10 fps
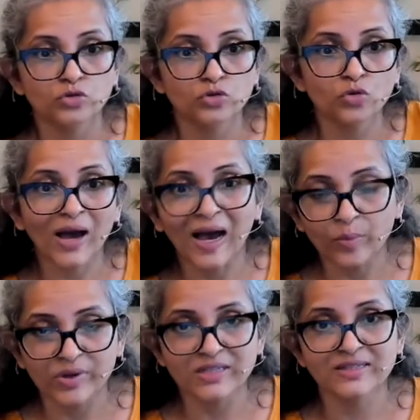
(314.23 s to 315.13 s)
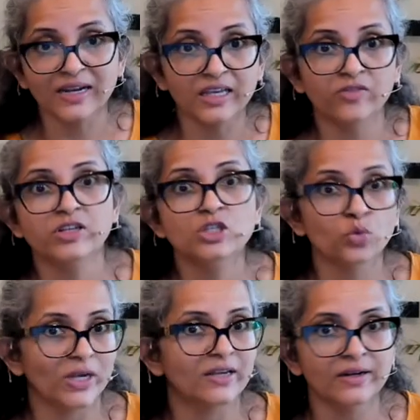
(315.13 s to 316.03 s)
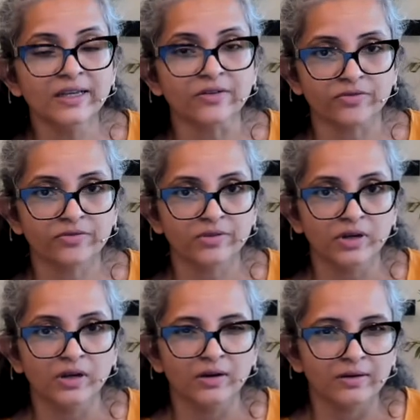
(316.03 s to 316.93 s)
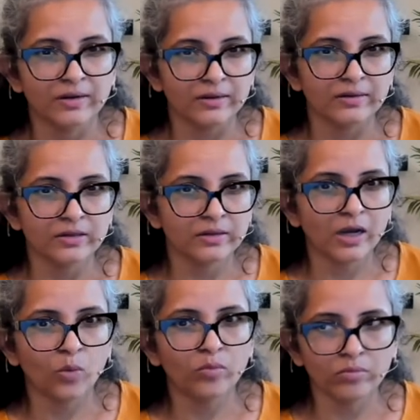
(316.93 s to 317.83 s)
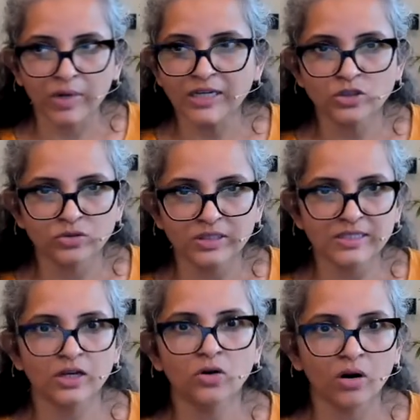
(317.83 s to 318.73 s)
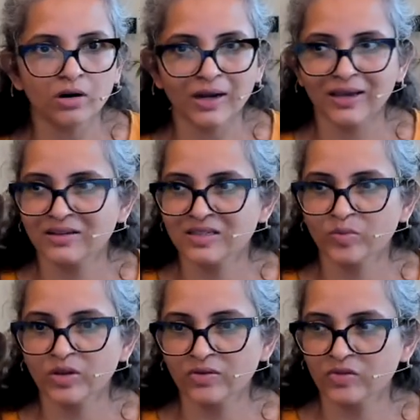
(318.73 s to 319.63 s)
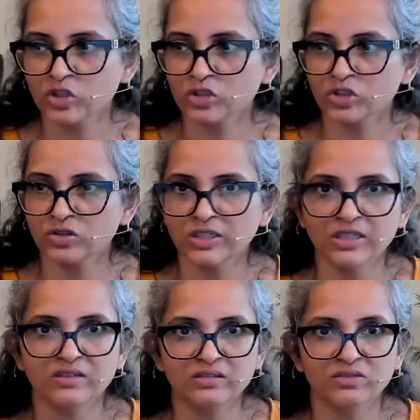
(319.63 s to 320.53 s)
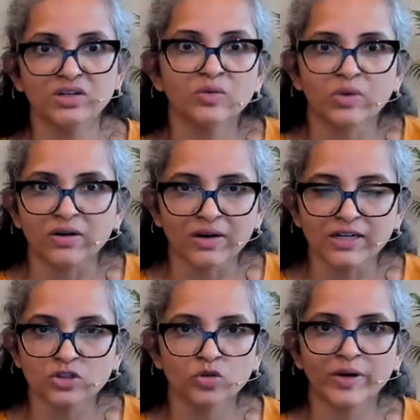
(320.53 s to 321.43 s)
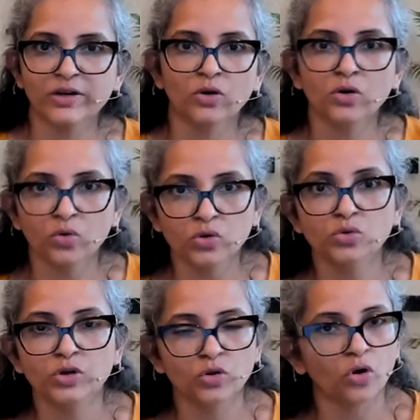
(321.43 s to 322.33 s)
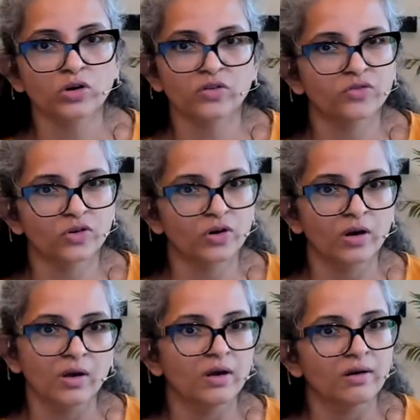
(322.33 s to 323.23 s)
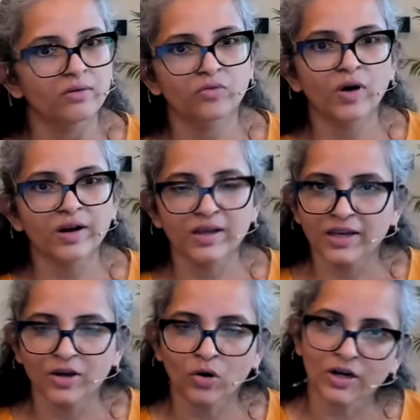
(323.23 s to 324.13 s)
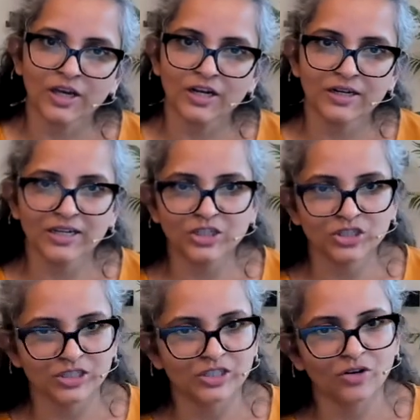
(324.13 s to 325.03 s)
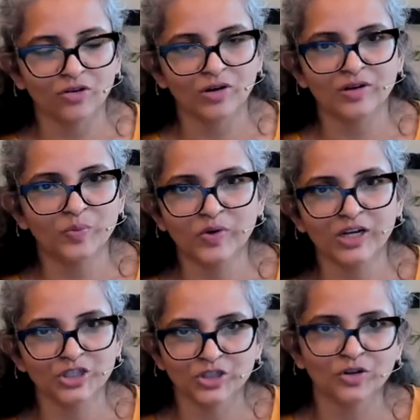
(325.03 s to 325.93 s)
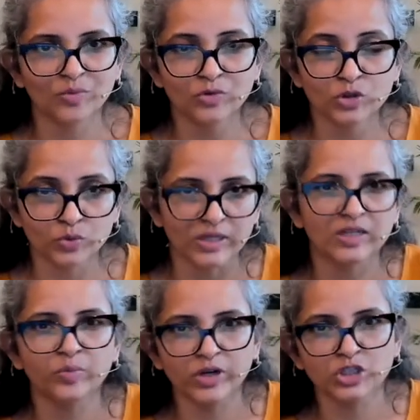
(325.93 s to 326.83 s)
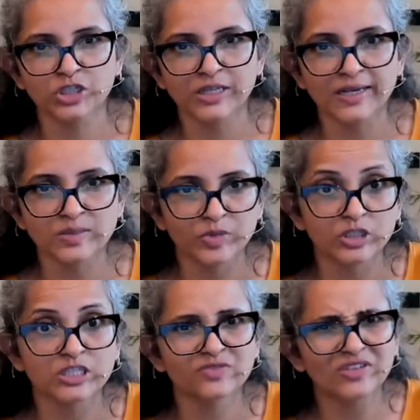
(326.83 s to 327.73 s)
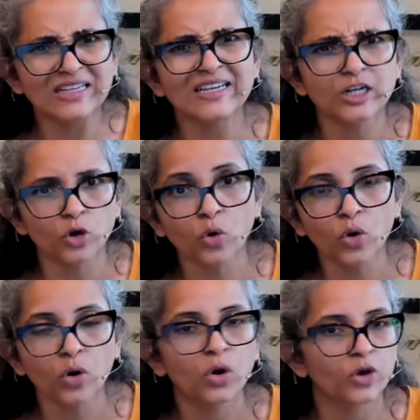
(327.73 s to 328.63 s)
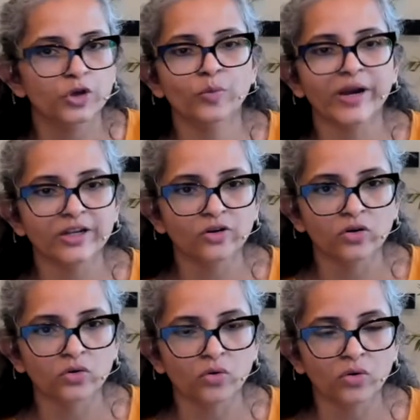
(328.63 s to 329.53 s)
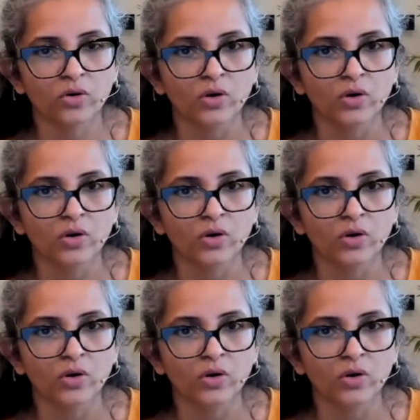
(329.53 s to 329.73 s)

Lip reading: to habits that give us quick relief. Now, mind you, these are not like something which need treatment, right? So you might not go to a doctor for worrying or irritation or depression or mood swing. Depression, yes, but just feeling low, you might not go.